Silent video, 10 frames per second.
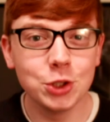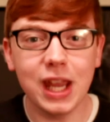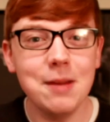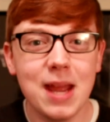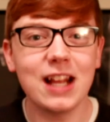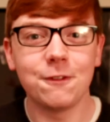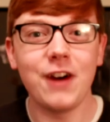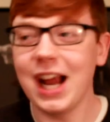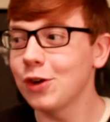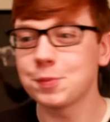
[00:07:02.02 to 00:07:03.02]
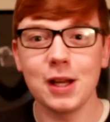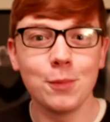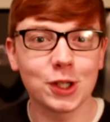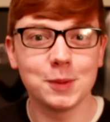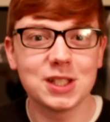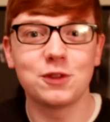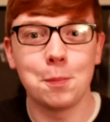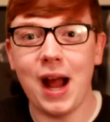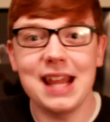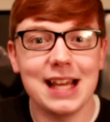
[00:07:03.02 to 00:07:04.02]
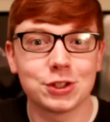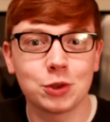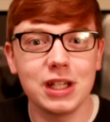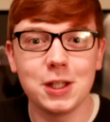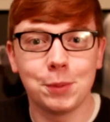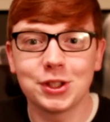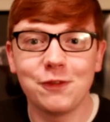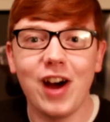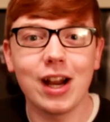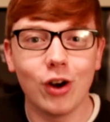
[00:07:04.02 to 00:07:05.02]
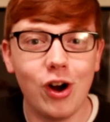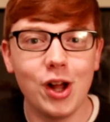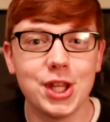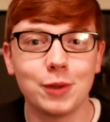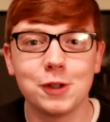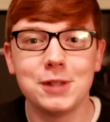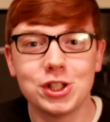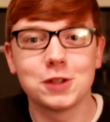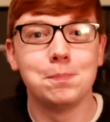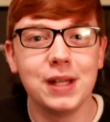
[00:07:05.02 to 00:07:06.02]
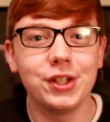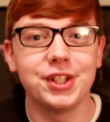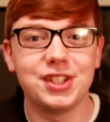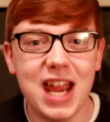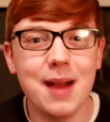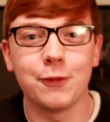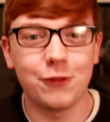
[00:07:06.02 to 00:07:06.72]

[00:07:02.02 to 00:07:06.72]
You can't make a fire? It's probably more expensive to buy that screen to put the fire on than it would have been to just build a damn